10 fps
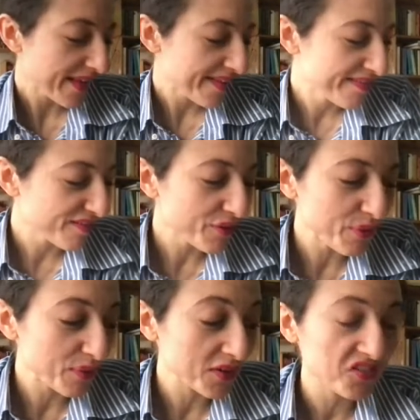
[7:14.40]
So we
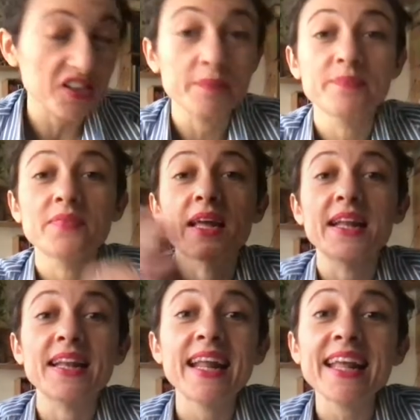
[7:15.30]
will see.
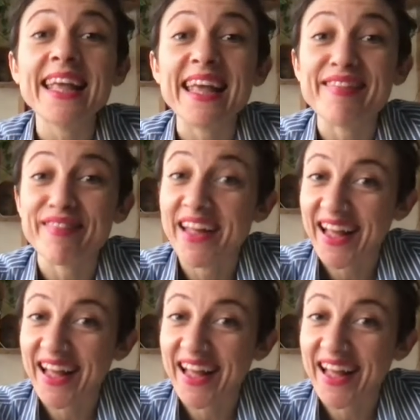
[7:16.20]
In any case,